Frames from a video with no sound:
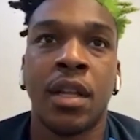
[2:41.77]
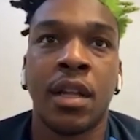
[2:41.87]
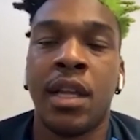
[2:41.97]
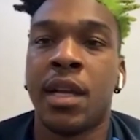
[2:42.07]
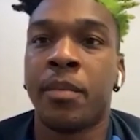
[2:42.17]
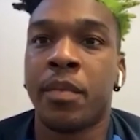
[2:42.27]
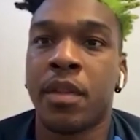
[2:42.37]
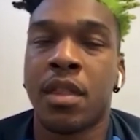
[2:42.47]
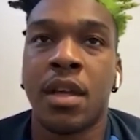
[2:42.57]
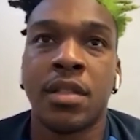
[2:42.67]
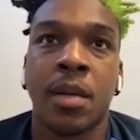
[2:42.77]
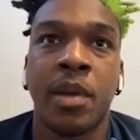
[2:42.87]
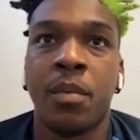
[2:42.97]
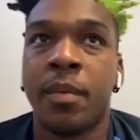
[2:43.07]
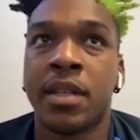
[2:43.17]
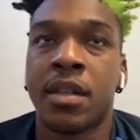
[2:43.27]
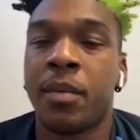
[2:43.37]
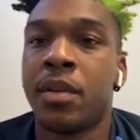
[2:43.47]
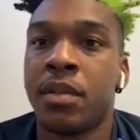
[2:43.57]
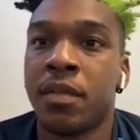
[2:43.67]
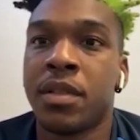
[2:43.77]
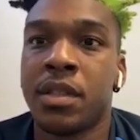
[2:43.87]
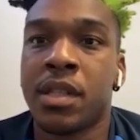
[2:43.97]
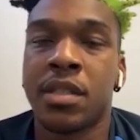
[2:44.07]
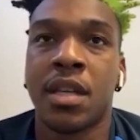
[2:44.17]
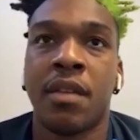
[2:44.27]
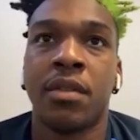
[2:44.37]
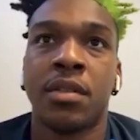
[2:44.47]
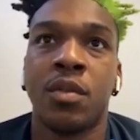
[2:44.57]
and clean up the things that people mess up, and obviously stick together.